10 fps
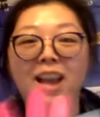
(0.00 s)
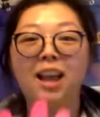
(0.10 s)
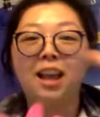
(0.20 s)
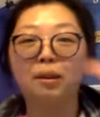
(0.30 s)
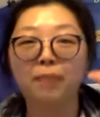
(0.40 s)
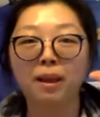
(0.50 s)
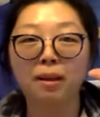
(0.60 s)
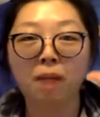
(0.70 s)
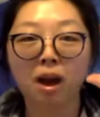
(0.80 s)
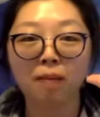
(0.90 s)
It could be
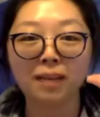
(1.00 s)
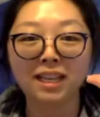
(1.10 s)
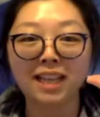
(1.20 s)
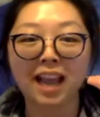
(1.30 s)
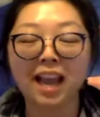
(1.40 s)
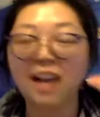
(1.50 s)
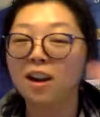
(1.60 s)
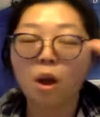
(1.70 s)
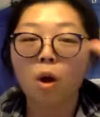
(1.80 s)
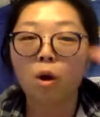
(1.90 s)
mommy's hand
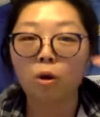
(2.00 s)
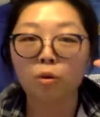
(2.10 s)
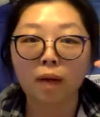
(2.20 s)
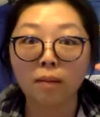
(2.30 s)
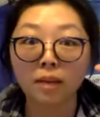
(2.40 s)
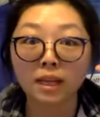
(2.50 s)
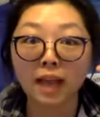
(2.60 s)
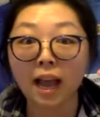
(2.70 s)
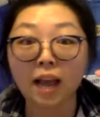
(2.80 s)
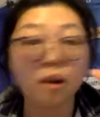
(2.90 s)
or grandma's
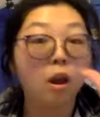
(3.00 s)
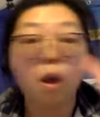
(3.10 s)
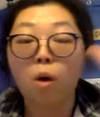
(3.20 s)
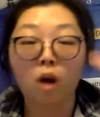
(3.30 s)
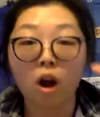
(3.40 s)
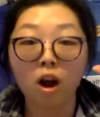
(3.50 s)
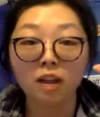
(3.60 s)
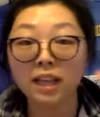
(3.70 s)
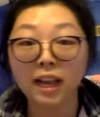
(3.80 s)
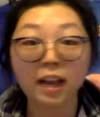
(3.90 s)
hand or
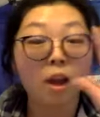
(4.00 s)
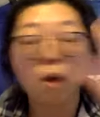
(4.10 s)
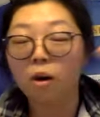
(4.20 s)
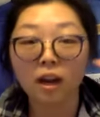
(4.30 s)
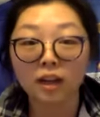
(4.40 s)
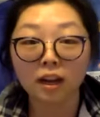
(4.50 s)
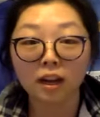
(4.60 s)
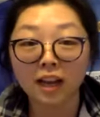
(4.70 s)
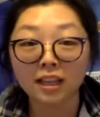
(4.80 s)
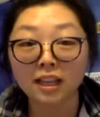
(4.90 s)
auntie or
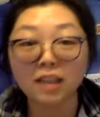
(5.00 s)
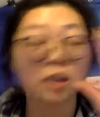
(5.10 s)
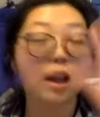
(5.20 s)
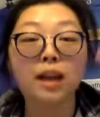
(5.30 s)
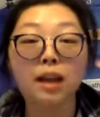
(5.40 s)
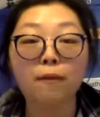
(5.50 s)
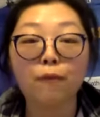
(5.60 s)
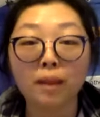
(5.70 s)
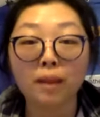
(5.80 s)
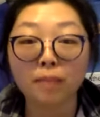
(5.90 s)
cousins, any
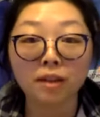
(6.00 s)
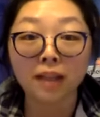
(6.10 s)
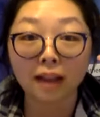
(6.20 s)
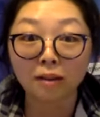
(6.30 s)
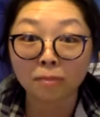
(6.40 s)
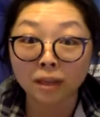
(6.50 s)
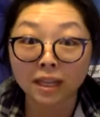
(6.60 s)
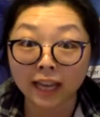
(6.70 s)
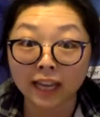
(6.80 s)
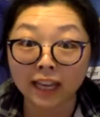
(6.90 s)
females that's been
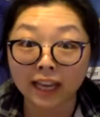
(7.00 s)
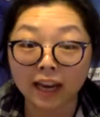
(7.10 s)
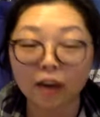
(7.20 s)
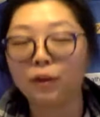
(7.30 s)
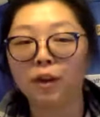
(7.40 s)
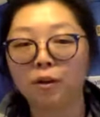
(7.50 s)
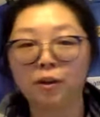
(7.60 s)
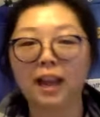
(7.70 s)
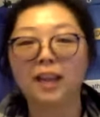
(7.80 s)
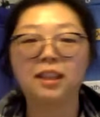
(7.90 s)
taking care of you,
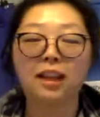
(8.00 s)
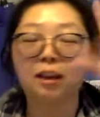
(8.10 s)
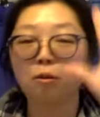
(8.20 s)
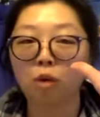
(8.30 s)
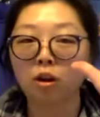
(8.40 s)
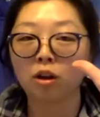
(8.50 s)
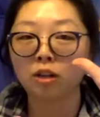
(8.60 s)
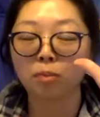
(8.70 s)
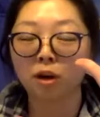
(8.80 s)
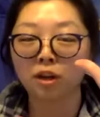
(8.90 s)
okay, that can work on
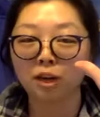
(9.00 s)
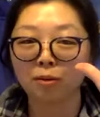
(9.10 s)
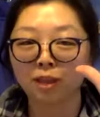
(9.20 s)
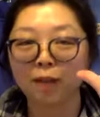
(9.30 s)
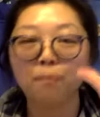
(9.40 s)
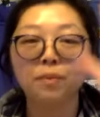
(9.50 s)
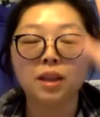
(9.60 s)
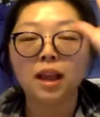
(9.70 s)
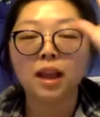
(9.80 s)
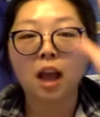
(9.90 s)
this project with you.
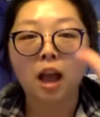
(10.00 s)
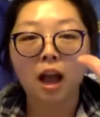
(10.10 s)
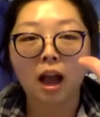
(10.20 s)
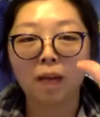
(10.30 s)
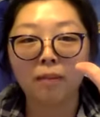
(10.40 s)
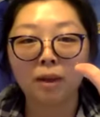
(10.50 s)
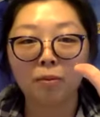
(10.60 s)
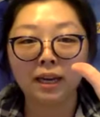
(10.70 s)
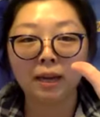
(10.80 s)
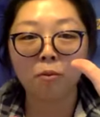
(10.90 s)

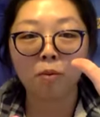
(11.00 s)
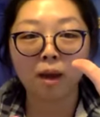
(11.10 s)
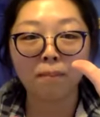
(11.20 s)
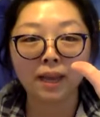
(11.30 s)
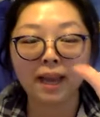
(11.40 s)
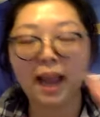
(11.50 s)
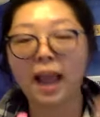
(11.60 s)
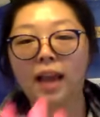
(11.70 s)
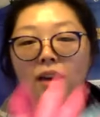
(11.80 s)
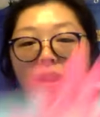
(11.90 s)
We need one big
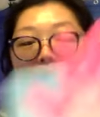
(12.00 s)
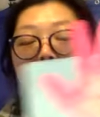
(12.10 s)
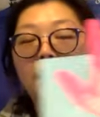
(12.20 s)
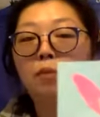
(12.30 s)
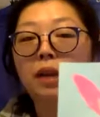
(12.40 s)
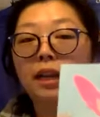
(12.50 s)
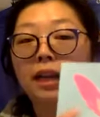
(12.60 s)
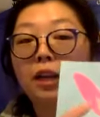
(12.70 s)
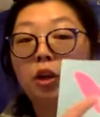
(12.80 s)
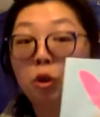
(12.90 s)
hand, and then we
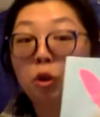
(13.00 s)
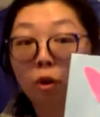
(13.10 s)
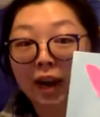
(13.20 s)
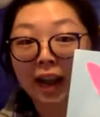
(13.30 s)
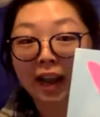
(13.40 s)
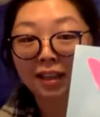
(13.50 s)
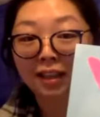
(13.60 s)
need your hands,